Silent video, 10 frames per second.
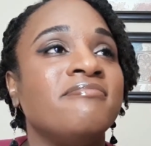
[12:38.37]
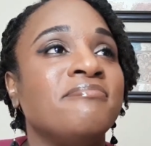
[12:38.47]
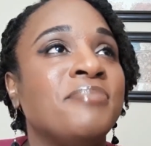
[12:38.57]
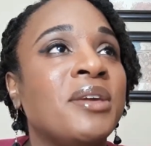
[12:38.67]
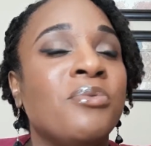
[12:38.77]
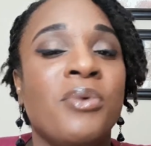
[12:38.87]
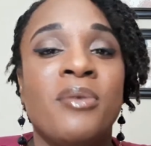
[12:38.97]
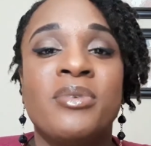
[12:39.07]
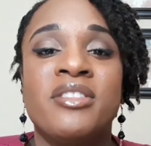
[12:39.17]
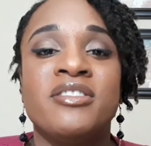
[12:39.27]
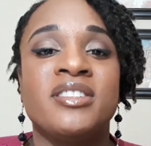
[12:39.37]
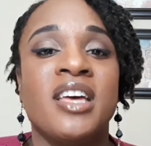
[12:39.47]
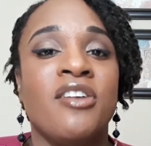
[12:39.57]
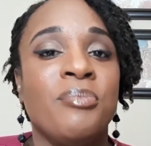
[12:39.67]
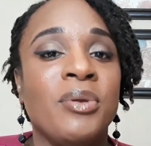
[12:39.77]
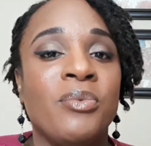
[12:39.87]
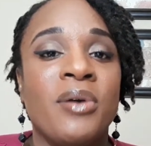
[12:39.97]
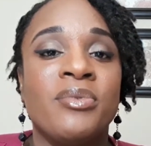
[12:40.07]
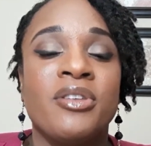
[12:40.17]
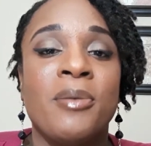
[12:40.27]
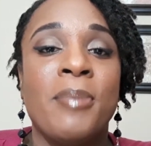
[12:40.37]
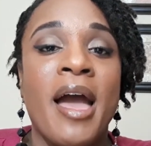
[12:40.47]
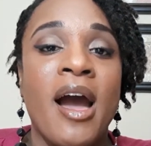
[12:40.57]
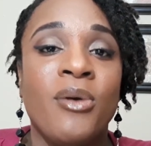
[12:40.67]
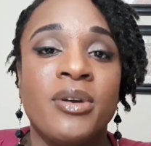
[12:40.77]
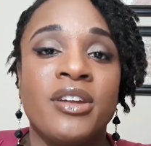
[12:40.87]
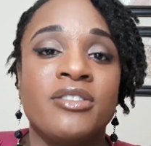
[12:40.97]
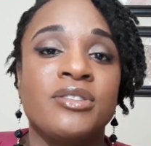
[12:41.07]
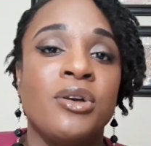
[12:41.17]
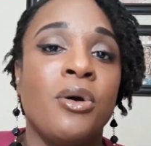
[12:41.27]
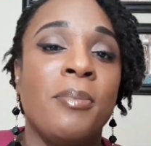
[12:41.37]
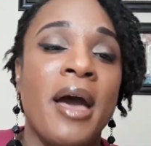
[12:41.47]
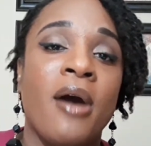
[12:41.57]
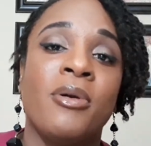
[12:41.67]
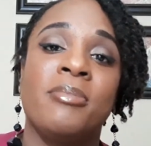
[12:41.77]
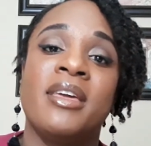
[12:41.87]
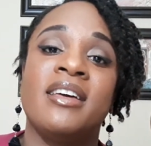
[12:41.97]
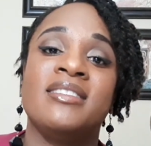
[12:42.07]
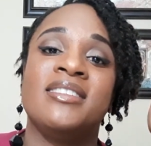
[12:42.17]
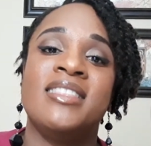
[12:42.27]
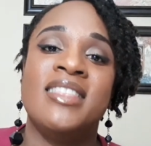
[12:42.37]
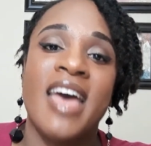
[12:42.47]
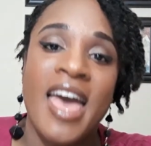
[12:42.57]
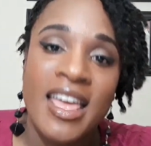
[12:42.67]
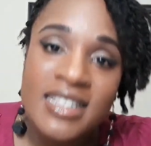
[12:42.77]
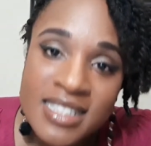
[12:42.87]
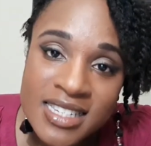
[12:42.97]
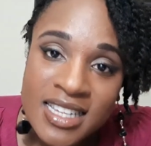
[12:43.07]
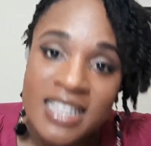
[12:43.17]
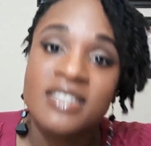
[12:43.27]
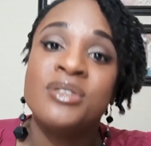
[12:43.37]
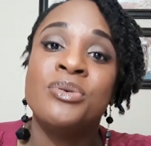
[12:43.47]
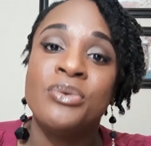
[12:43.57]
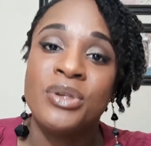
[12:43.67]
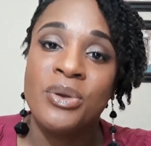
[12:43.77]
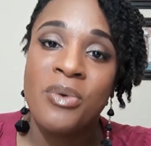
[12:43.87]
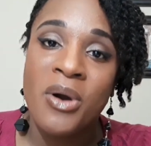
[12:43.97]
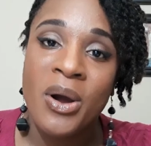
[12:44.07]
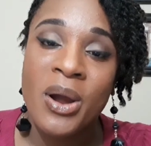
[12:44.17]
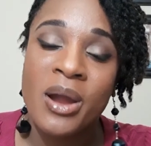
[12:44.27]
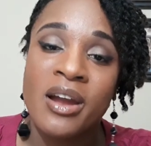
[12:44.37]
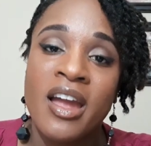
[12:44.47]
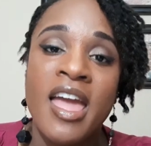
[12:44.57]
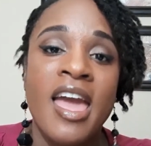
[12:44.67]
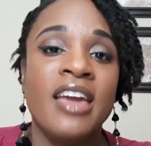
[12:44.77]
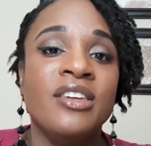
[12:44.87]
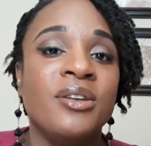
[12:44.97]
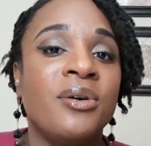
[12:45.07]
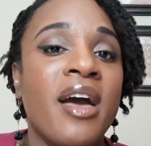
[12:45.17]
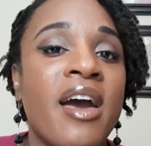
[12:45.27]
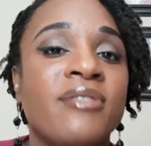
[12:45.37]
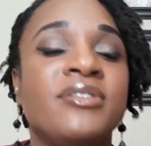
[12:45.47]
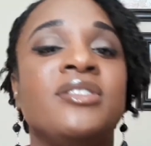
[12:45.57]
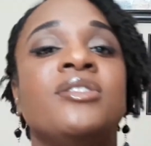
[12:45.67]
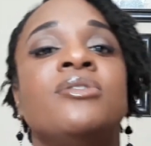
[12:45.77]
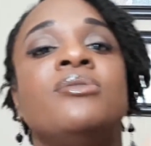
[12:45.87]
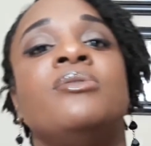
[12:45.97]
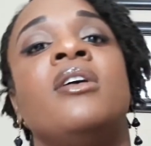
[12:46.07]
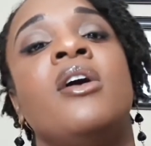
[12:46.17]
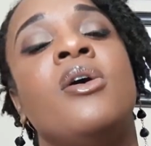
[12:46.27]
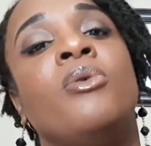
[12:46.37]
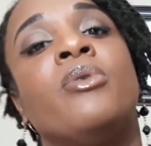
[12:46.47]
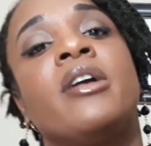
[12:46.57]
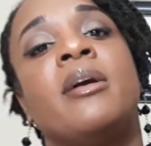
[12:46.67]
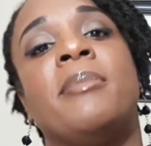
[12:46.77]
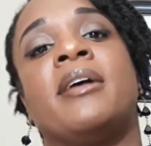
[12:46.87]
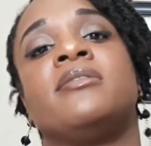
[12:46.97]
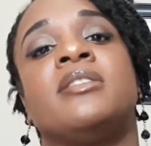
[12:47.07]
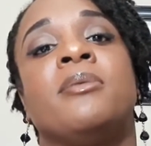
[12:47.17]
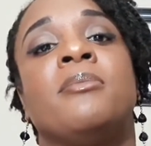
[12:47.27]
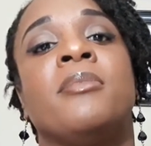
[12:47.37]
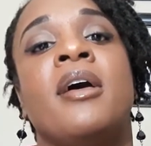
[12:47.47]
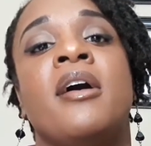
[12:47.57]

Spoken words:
be one with yourself, be one with your power, your soul power, because that is who you are. And you don't have to worry about some